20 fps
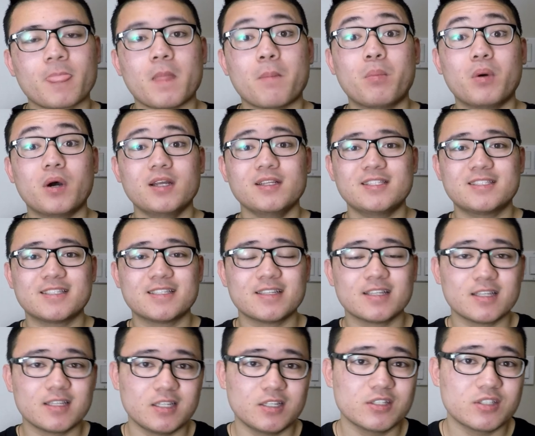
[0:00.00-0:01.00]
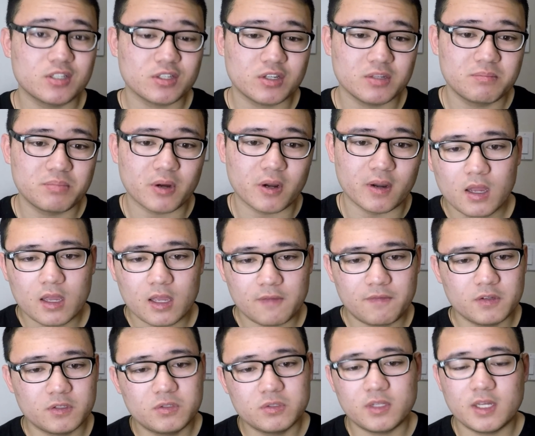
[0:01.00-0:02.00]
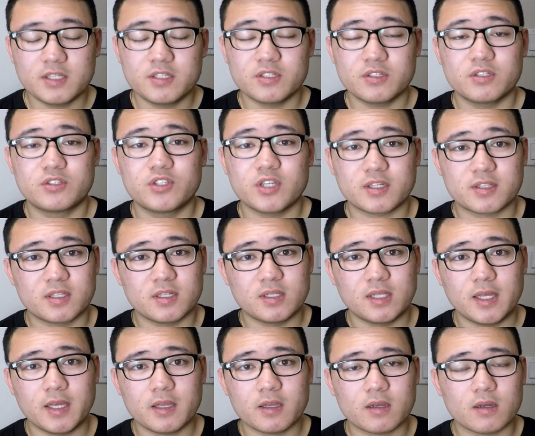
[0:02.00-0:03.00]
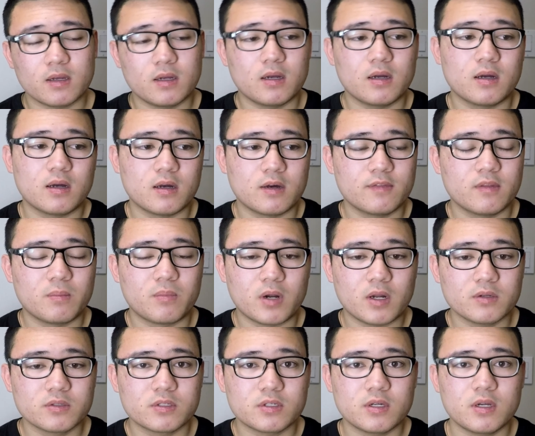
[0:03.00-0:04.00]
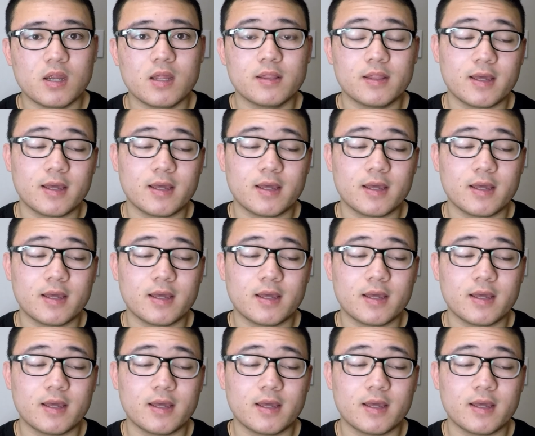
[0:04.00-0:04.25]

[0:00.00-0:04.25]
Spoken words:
But here's the good part: if you're too lazy to check the link of the browser,